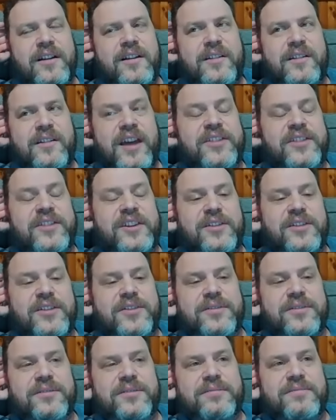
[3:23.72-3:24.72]
I think
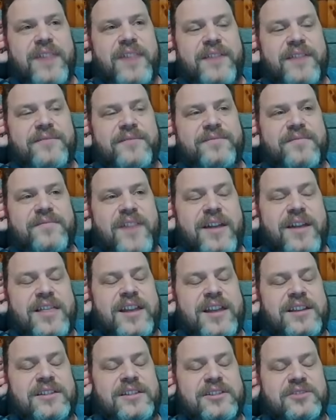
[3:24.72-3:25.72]
I
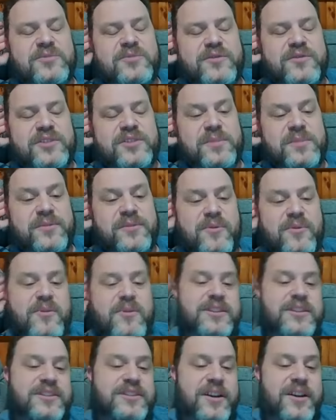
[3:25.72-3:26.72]
liked his movies
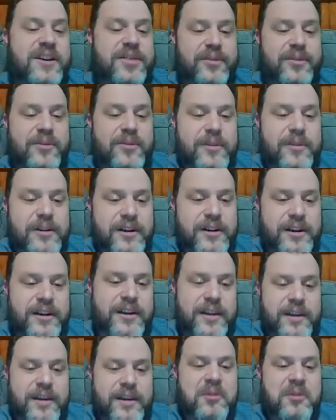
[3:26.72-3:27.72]
before I saw Thor,
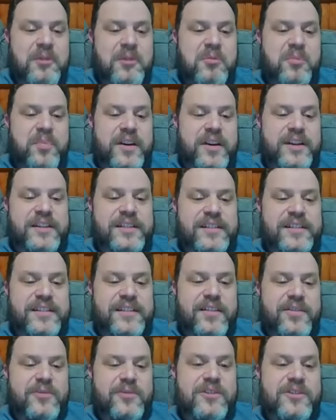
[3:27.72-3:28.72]
but
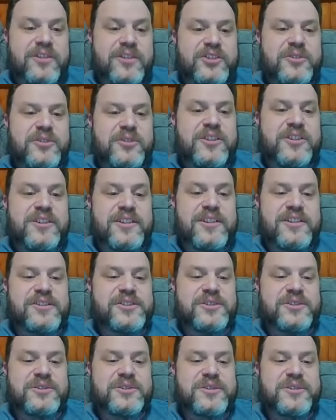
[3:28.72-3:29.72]
Thor showed he could
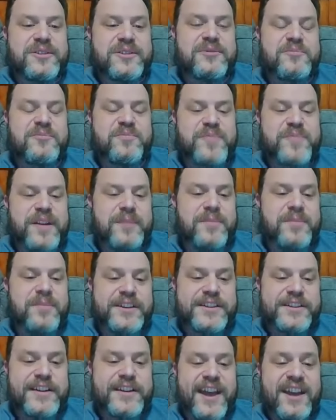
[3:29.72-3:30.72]
also do big
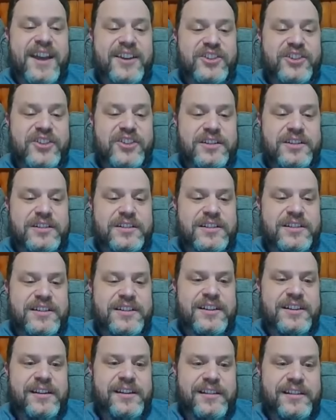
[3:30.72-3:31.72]
budget action
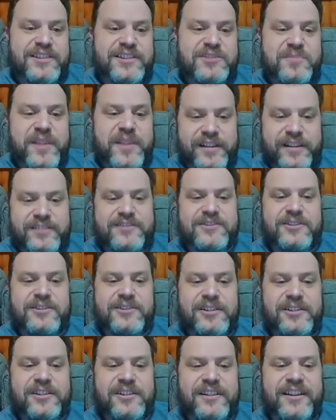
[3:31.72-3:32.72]
and
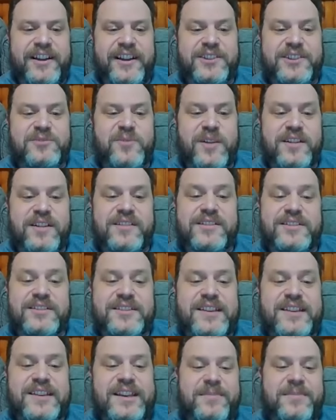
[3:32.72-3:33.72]
spectacle as well as
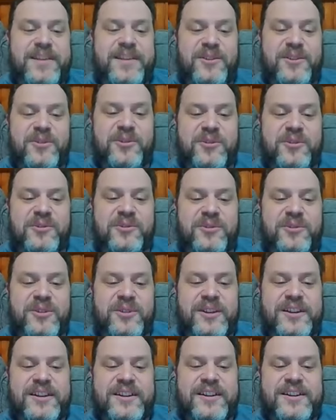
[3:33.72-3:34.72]
keep that whole
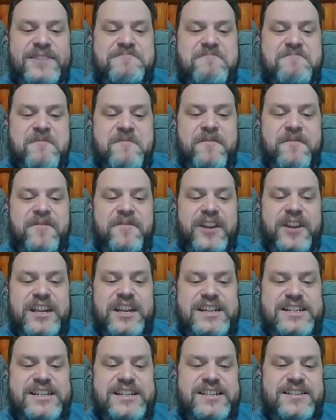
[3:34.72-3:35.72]

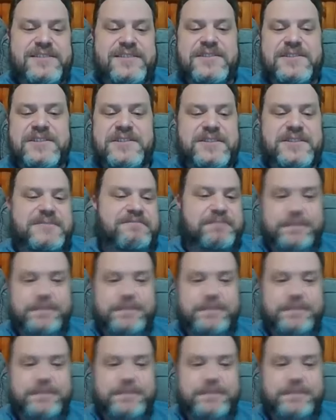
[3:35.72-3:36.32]
funny